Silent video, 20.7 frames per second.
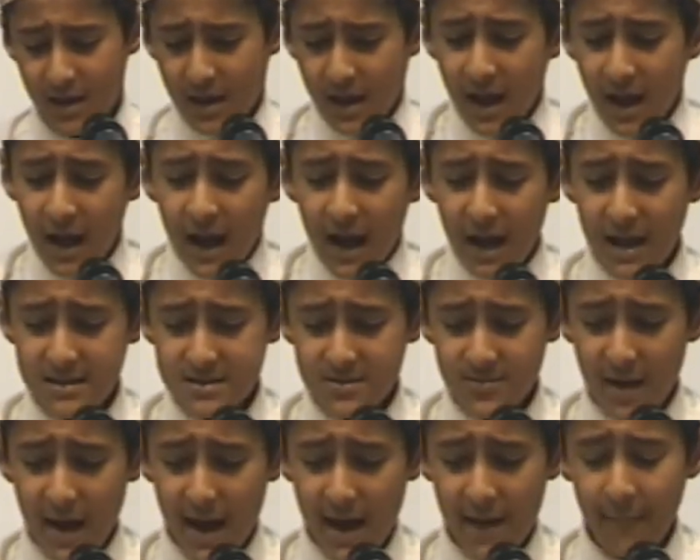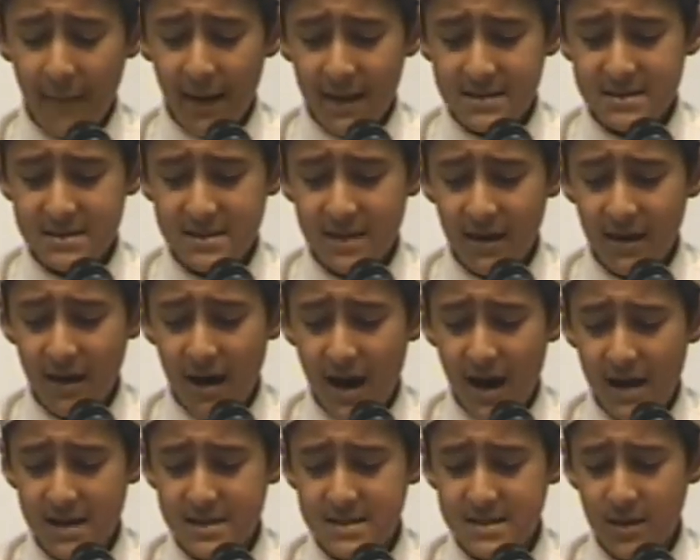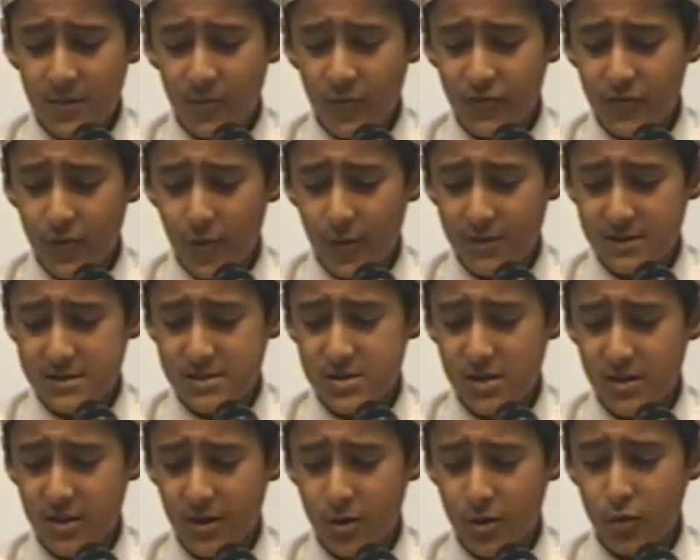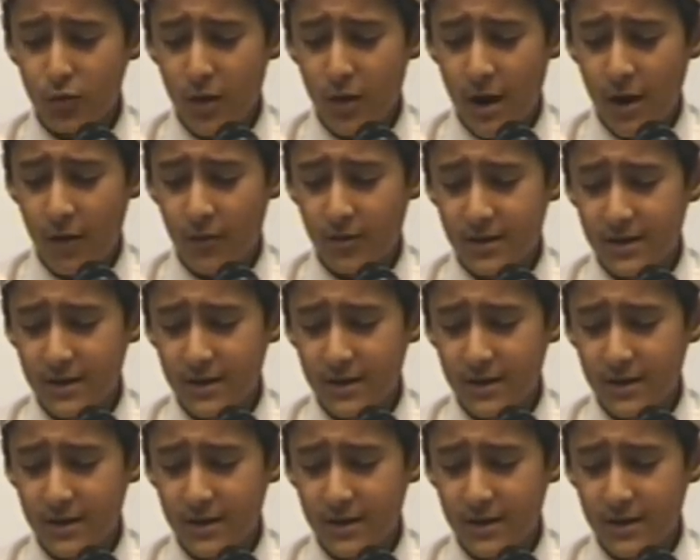As my master Qasim falls to the ground, he